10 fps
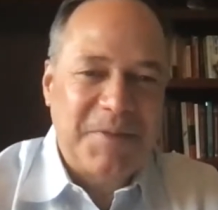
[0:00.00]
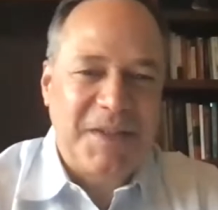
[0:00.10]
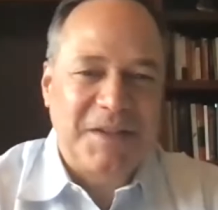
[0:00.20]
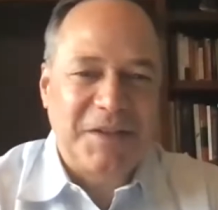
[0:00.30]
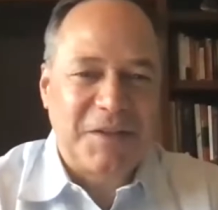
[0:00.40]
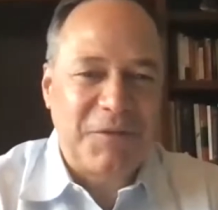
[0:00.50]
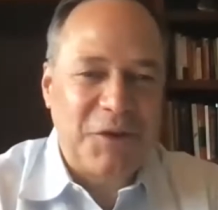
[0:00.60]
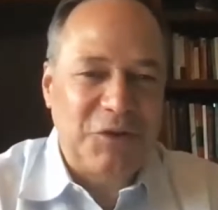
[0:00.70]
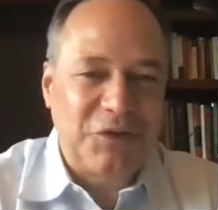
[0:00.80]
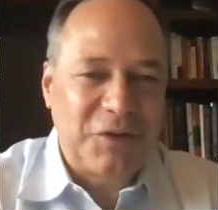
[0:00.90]
into the
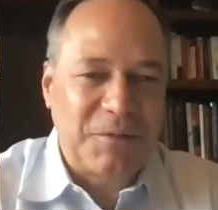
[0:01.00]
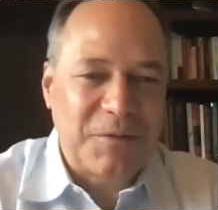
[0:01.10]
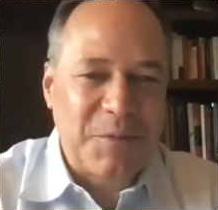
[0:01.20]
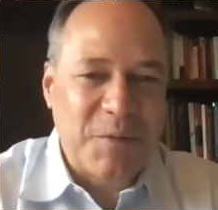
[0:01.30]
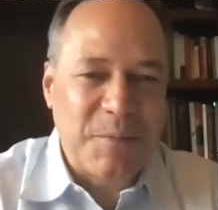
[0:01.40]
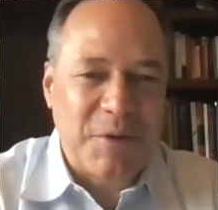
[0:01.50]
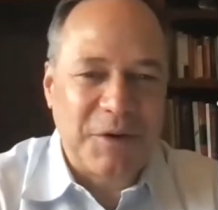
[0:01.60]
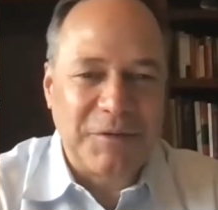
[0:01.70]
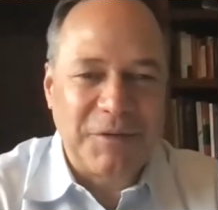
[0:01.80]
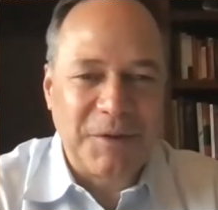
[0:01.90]
future from your
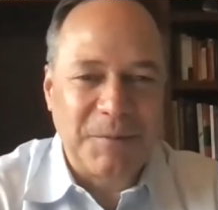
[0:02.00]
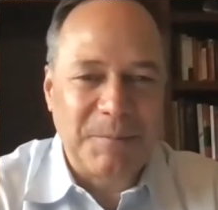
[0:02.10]
point of view?